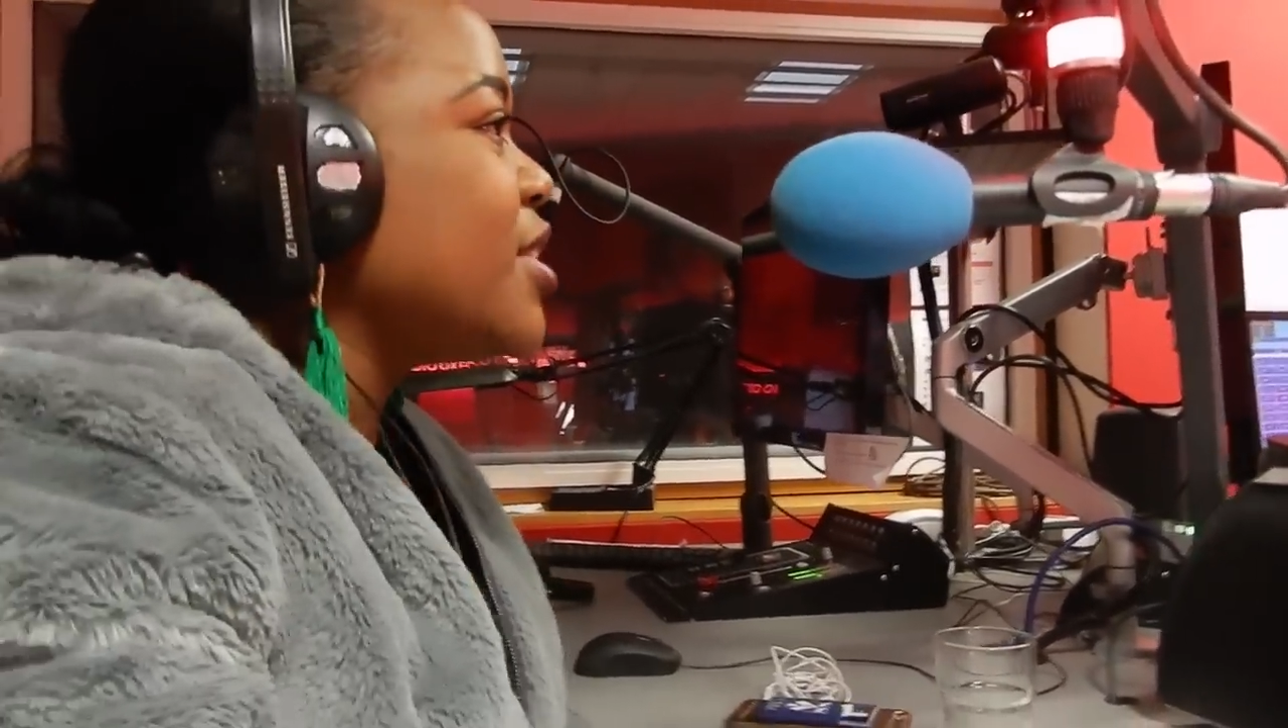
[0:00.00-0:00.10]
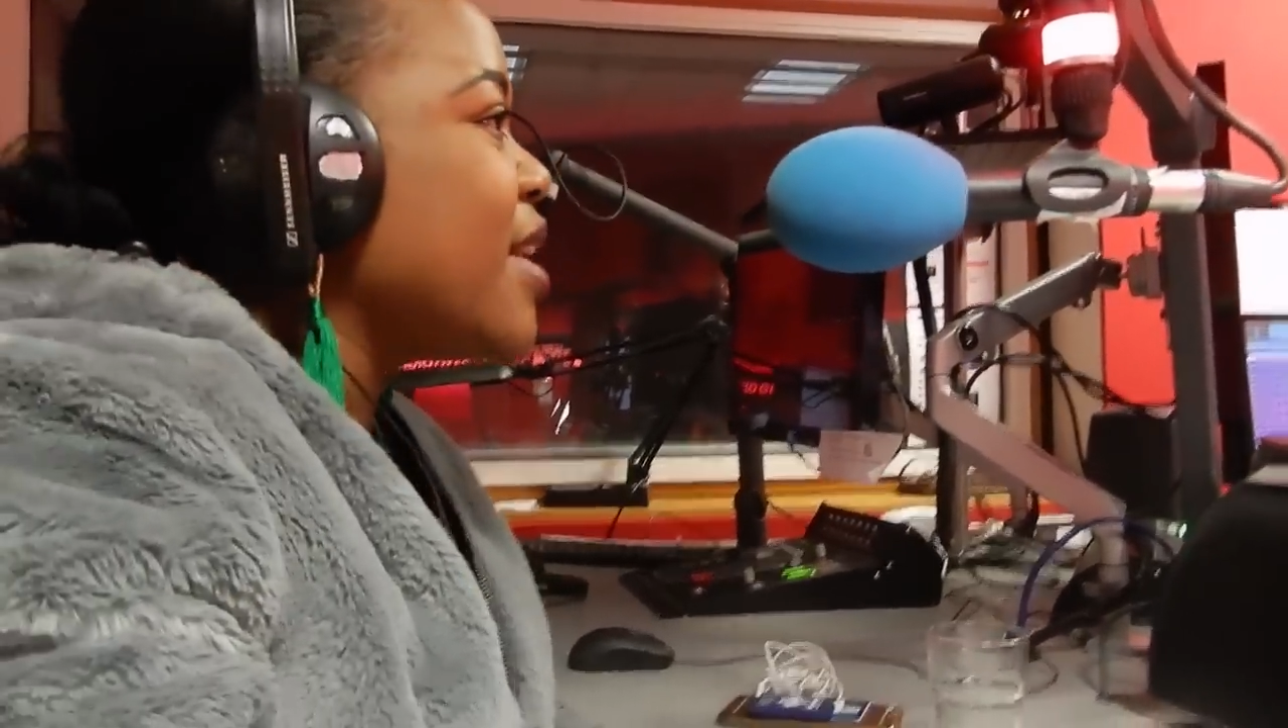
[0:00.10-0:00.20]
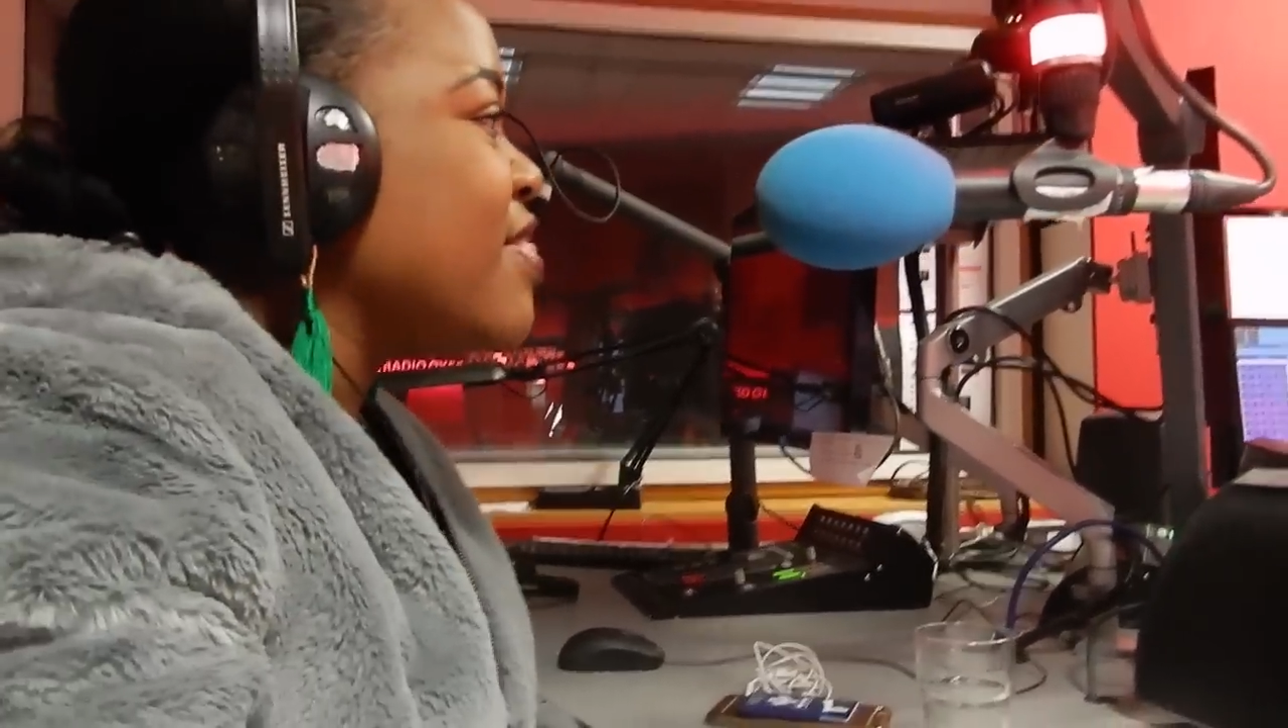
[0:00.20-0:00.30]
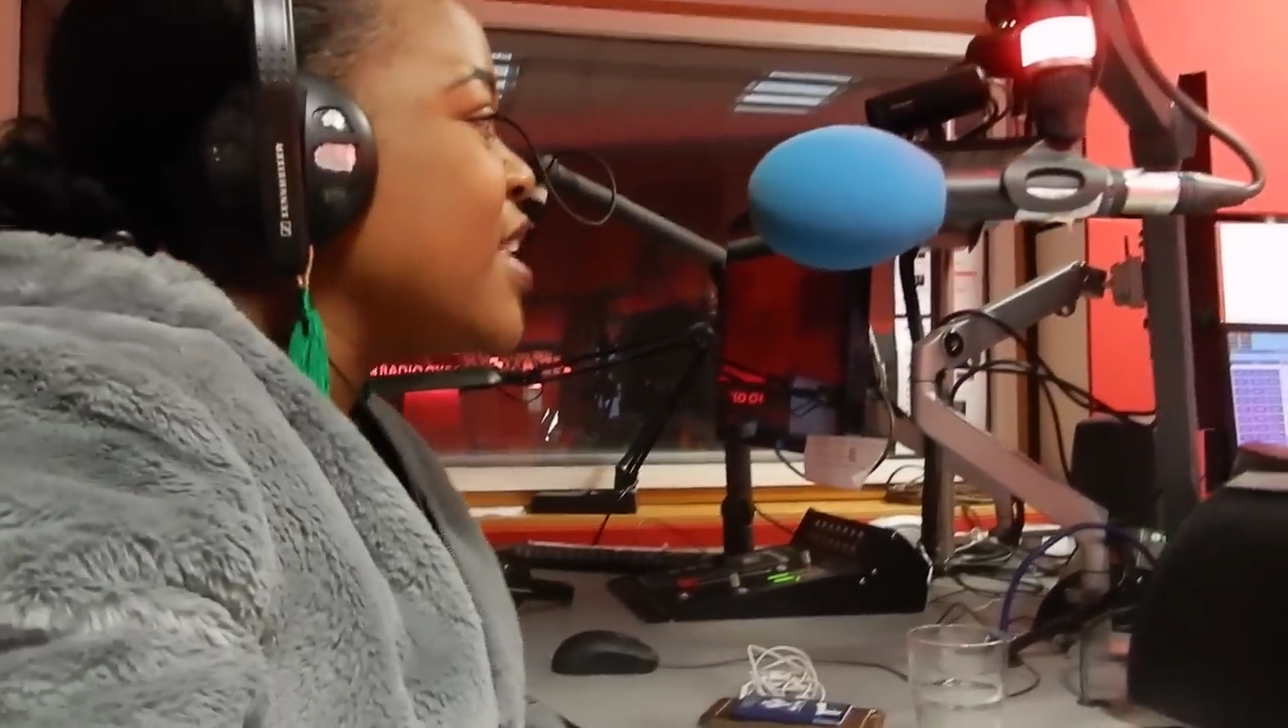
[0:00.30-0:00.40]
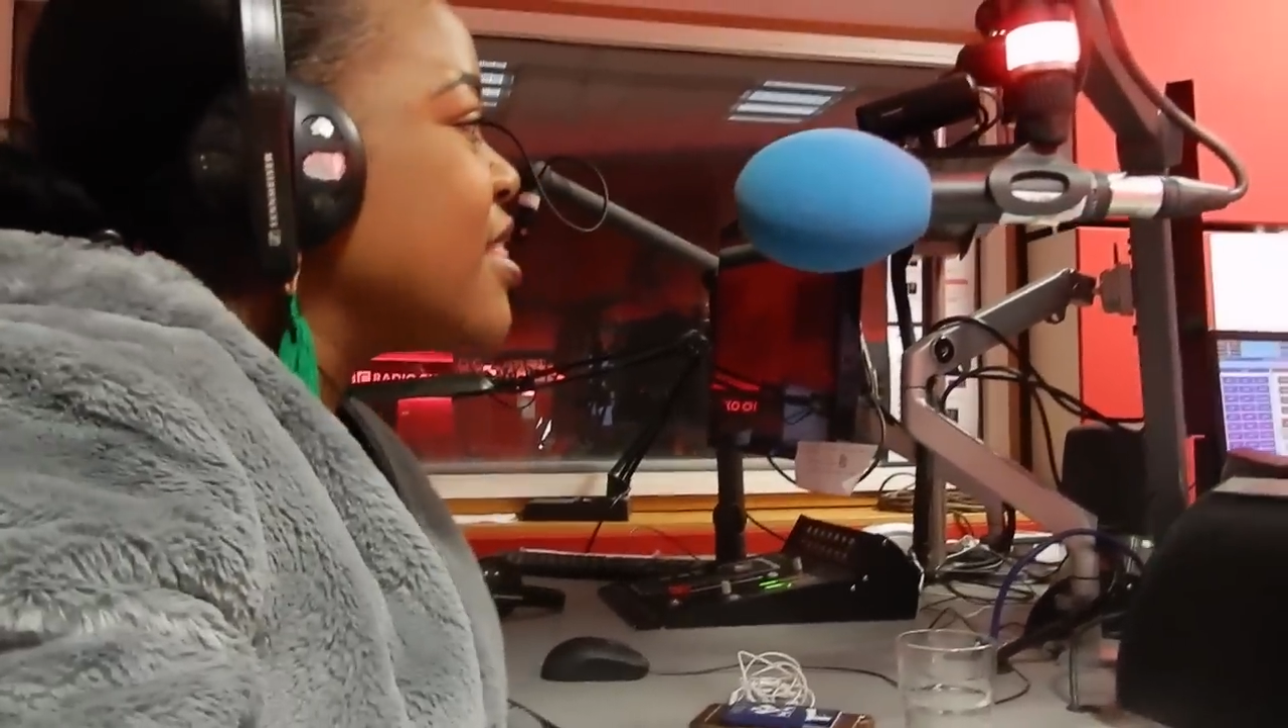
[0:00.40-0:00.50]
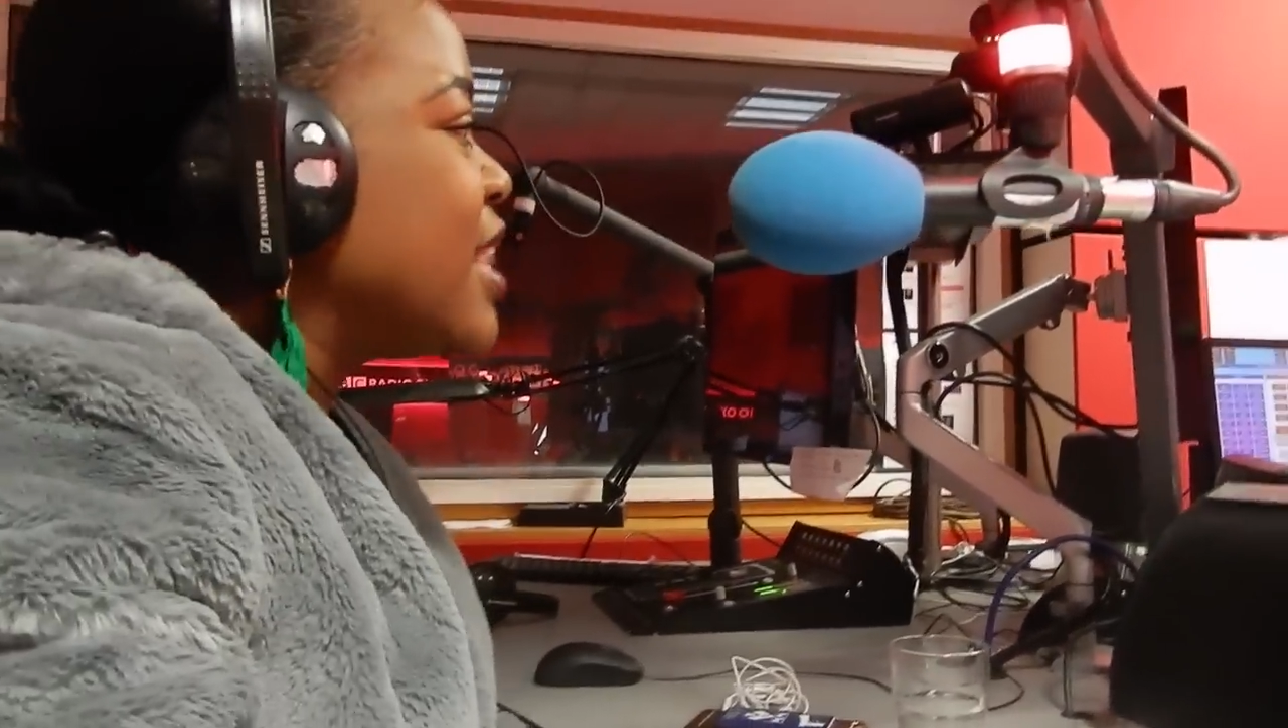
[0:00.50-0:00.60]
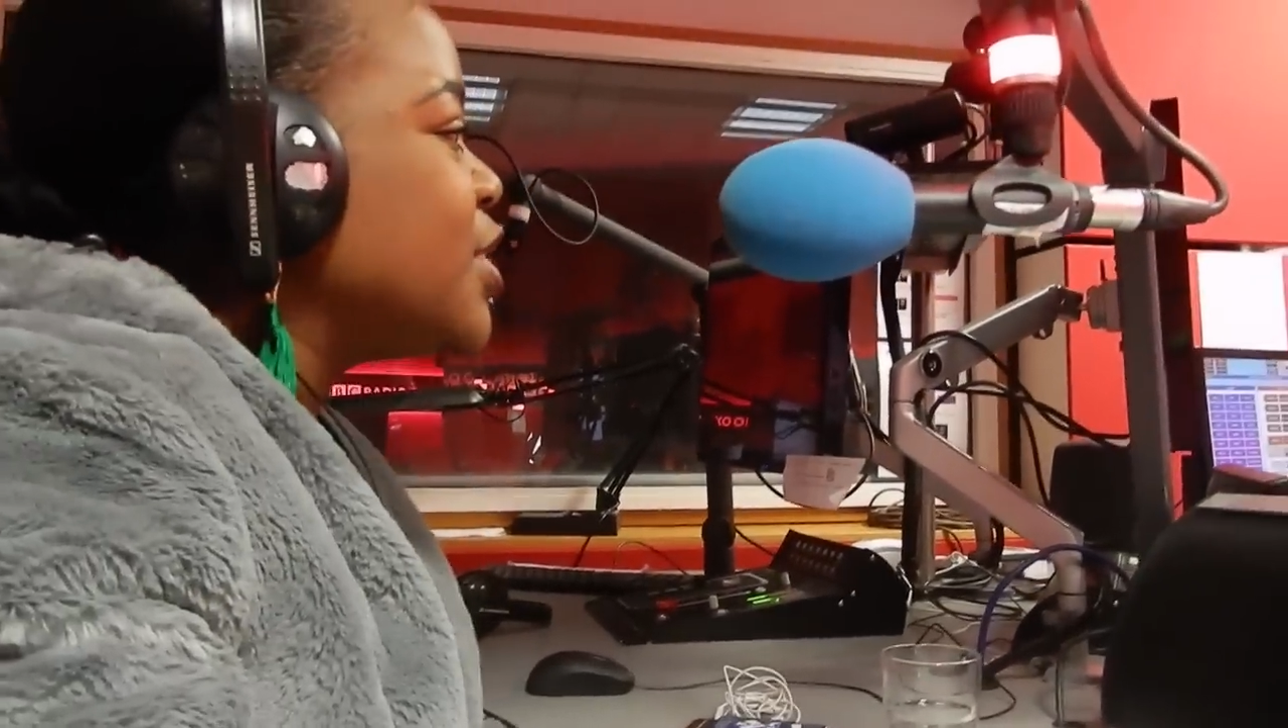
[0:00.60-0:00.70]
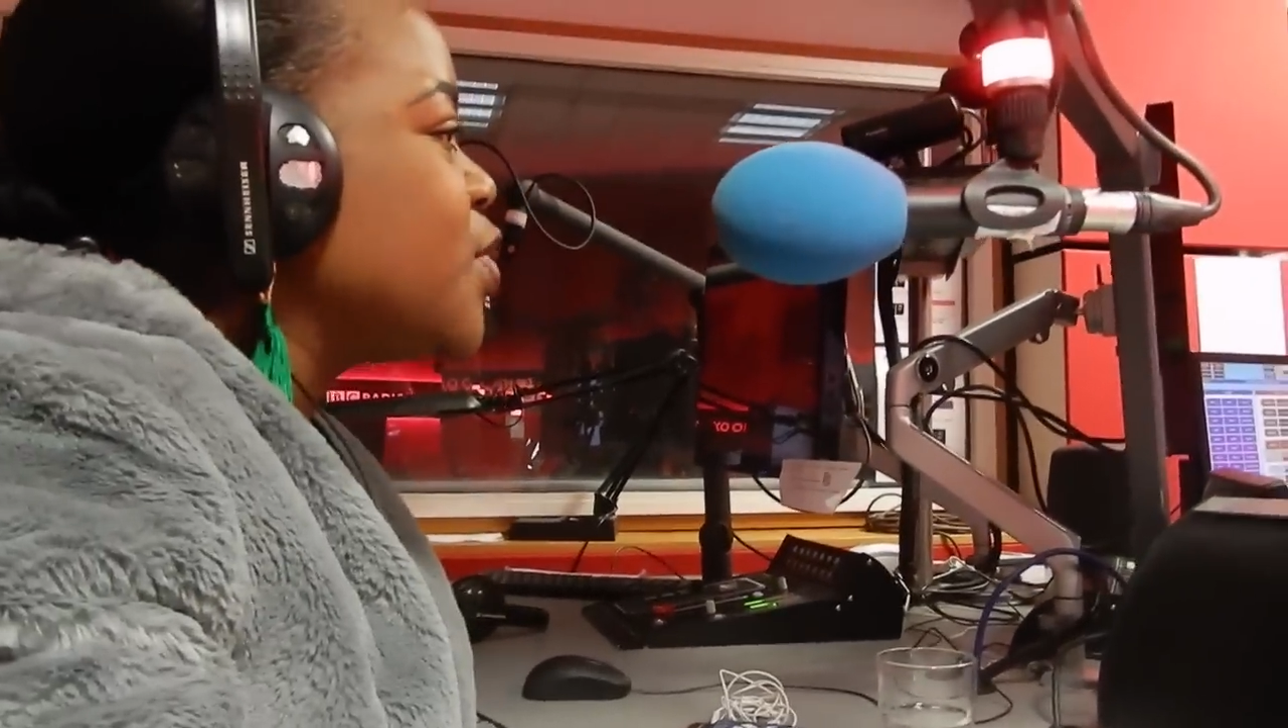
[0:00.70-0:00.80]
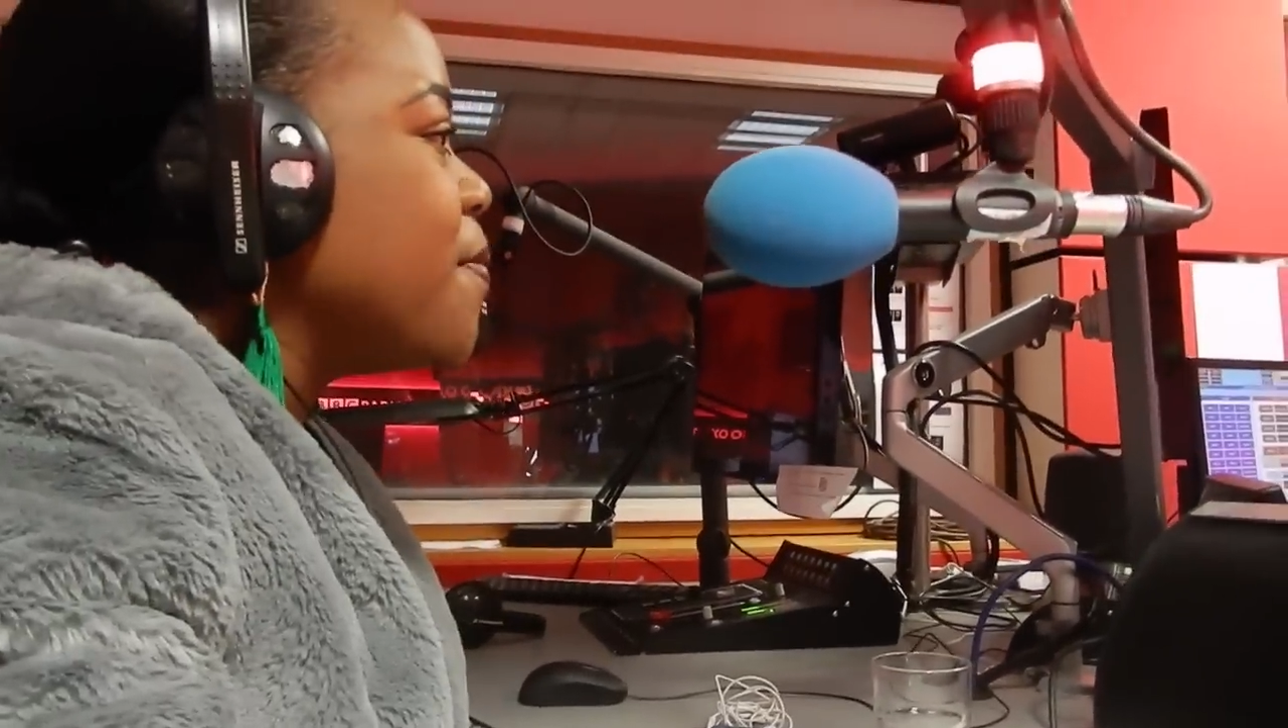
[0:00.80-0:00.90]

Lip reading: So I think that's